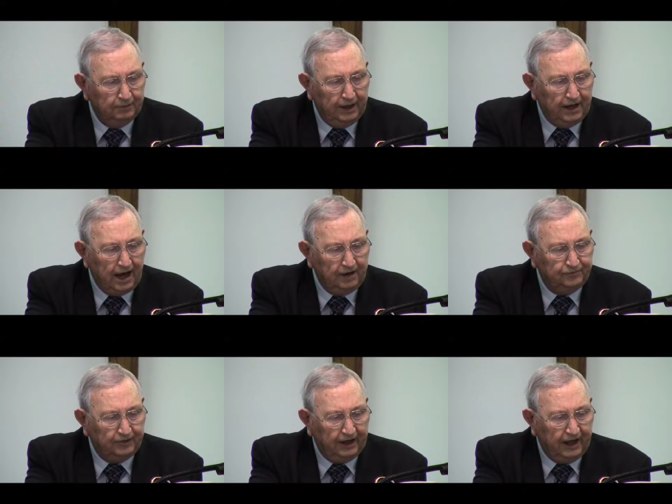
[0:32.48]
Be
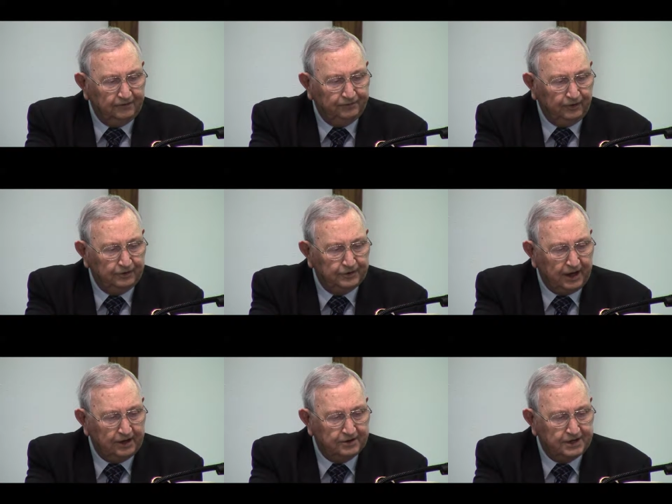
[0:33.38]
not forgetful
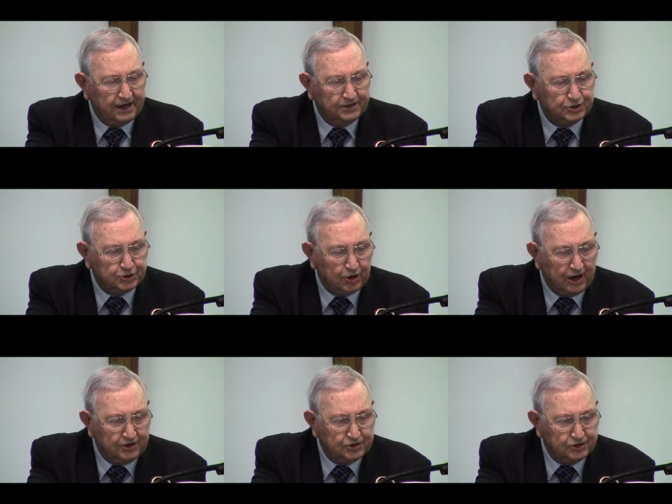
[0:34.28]
to entertain
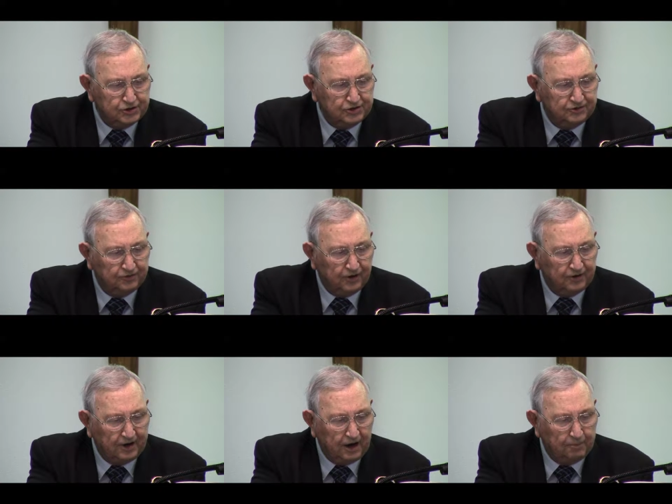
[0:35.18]
strangers,
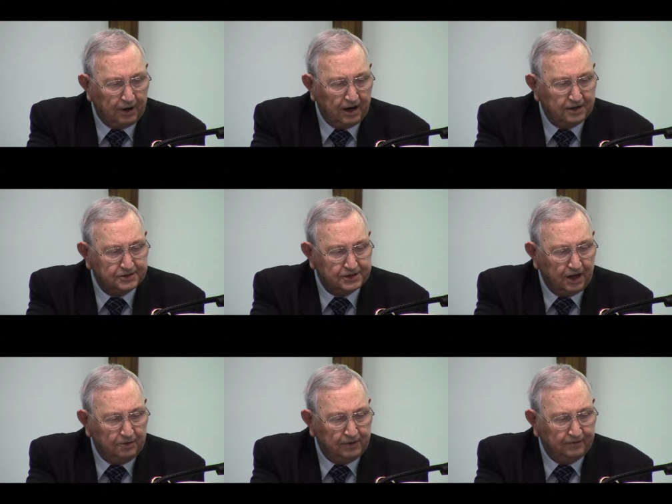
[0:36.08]
for thereby
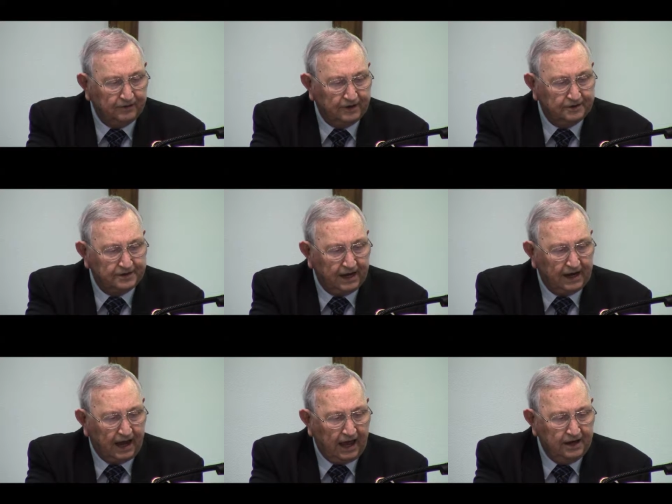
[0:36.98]
some have
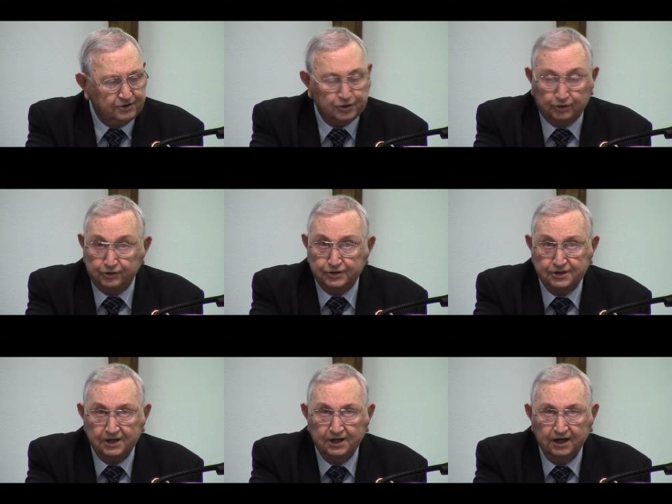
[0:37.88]
entertained
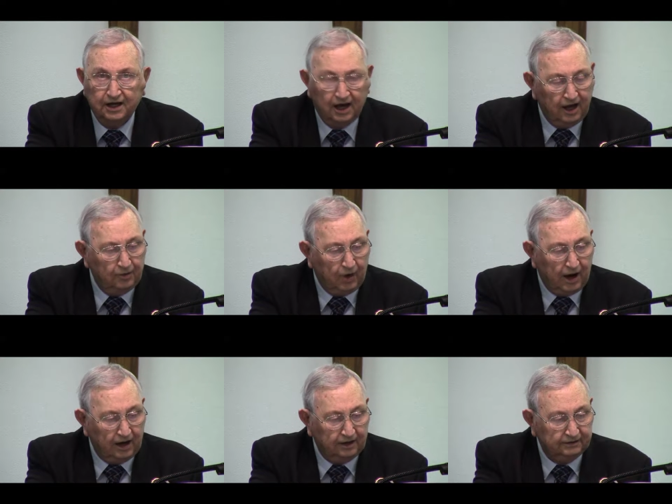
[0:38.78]
angels
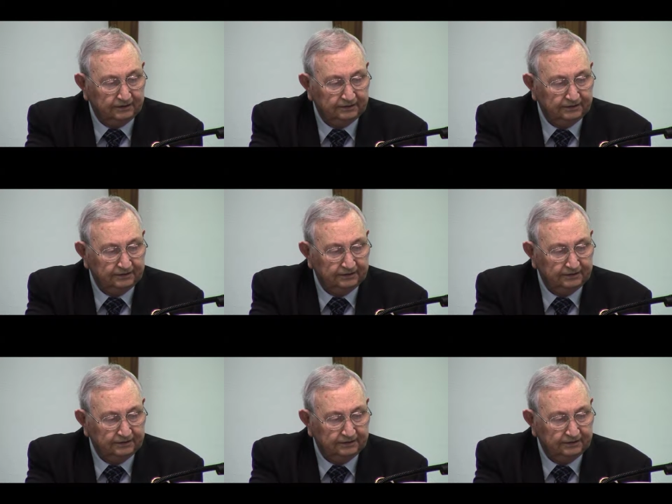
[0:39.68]
unaware.